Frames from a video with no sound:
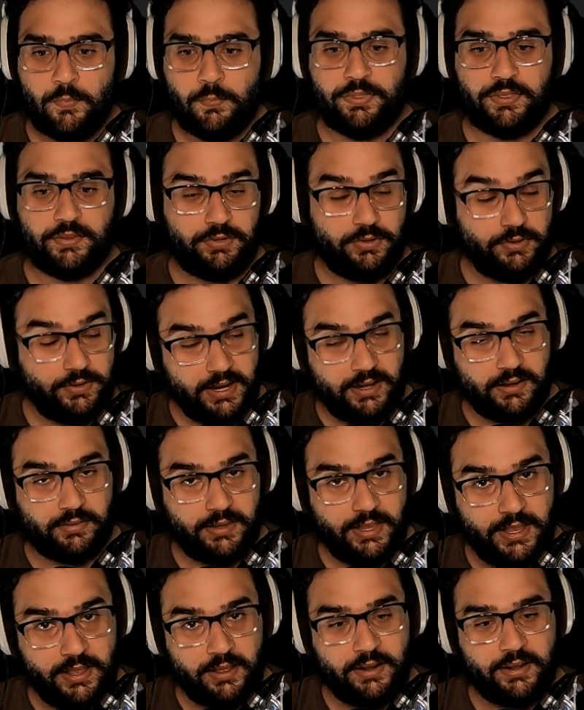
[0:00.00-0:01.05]
With a 2-day
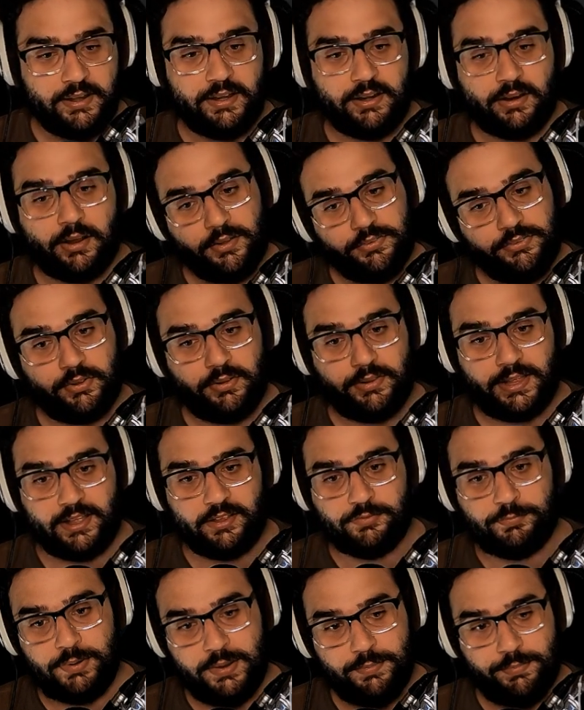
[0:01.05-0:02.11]
delay on it, it also
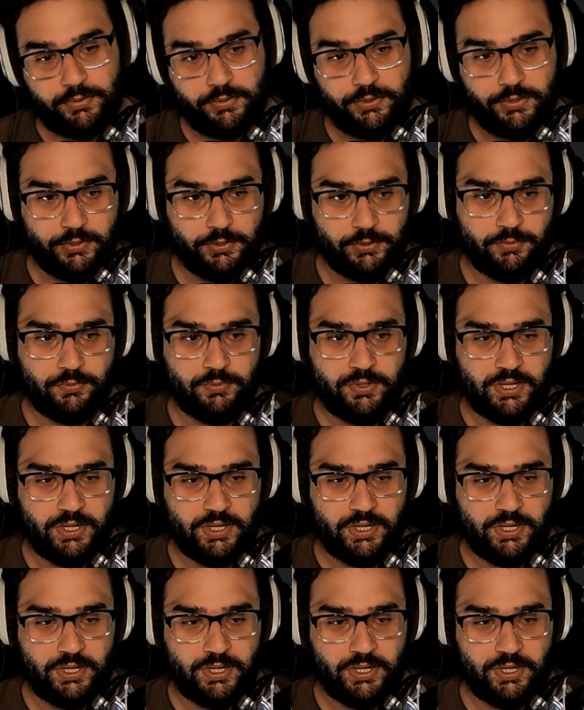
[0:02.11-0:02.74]
allows people who,